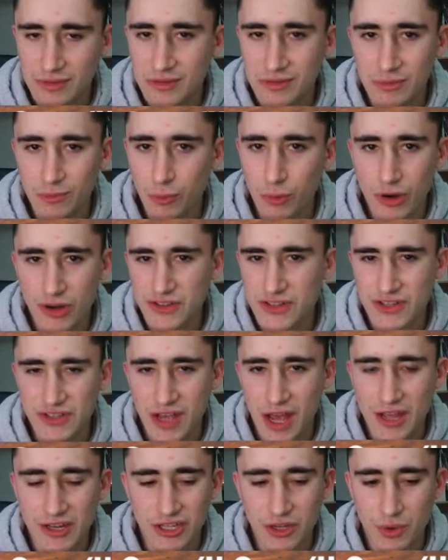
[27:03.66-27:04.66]
what is this
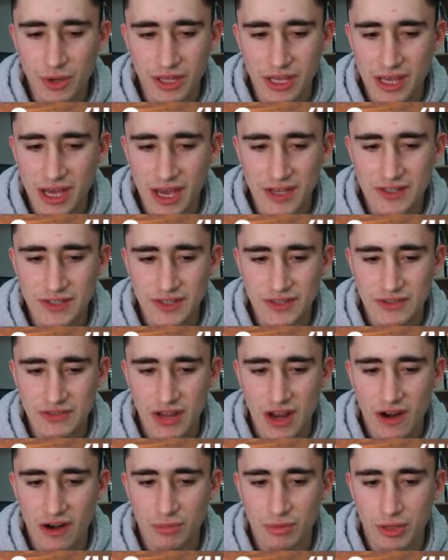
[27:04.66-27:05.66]
guy doing? He has this
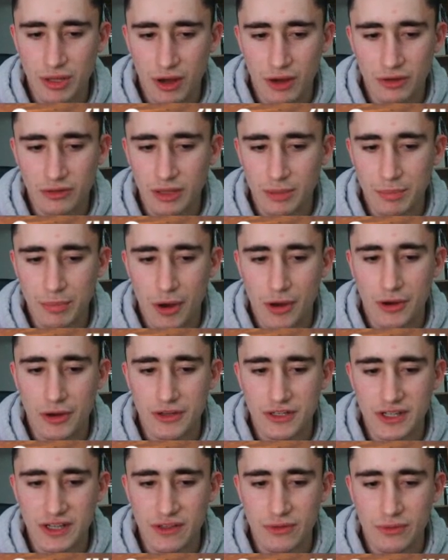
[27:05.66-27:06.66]
terribly ugly pawn on
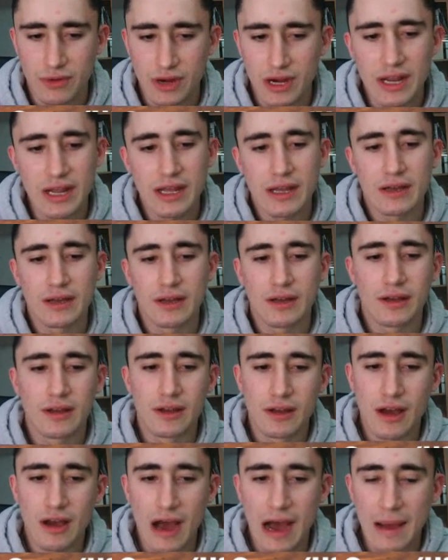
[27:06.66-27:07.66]
d3.
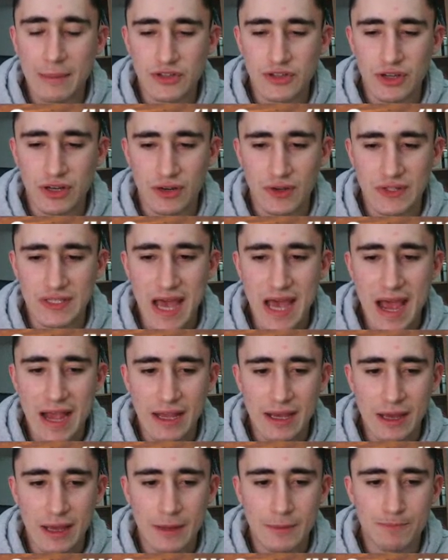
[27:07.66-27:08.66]
I'm just going to attack
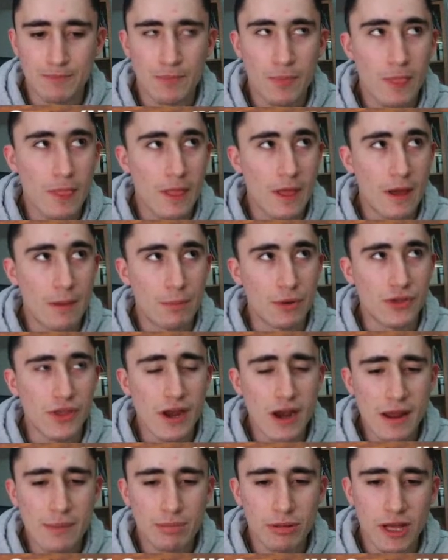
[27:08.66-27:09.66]
it. But then
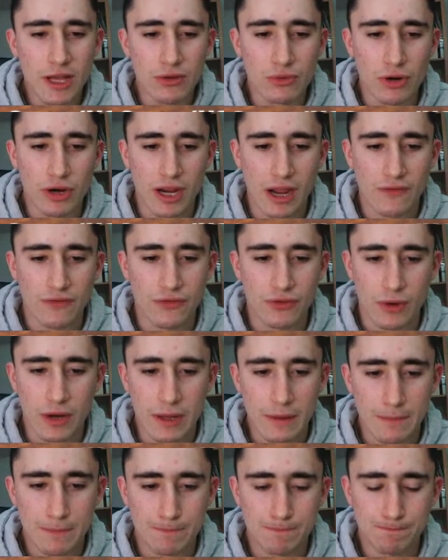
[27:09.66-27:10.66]
I played rook f3.
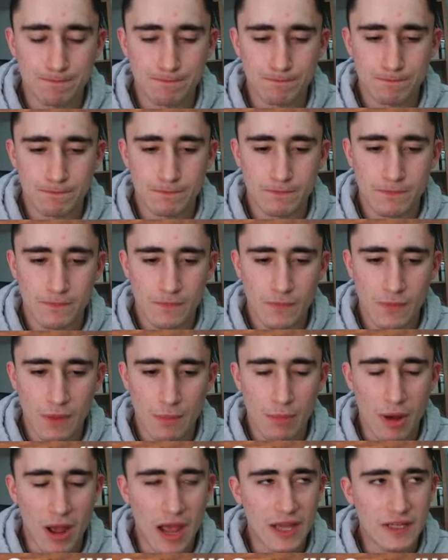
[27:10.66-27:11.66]

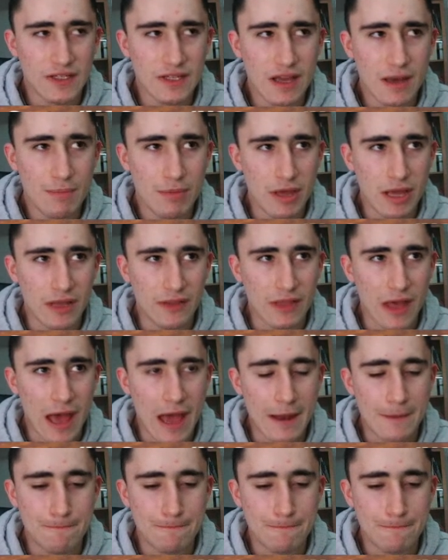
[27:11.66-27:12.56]
My idea being that